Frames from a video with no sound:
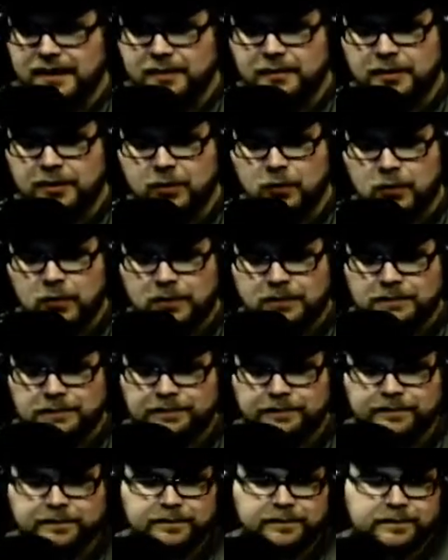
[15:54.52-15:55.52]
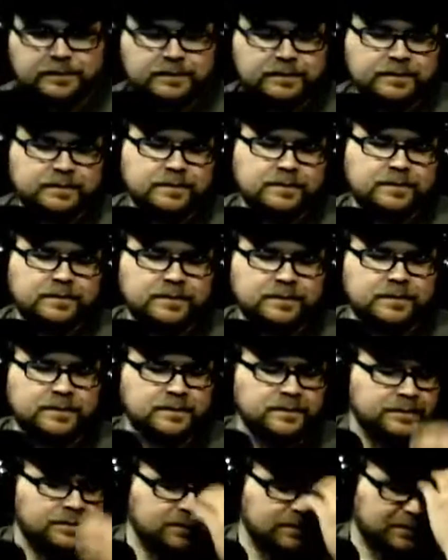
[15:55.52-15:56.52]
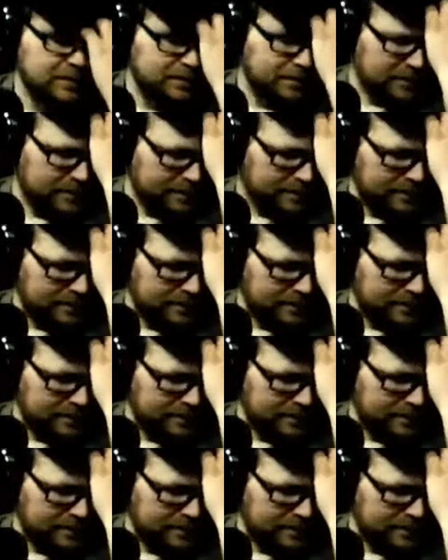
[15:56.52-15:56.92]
No words are spoken by the person on screen.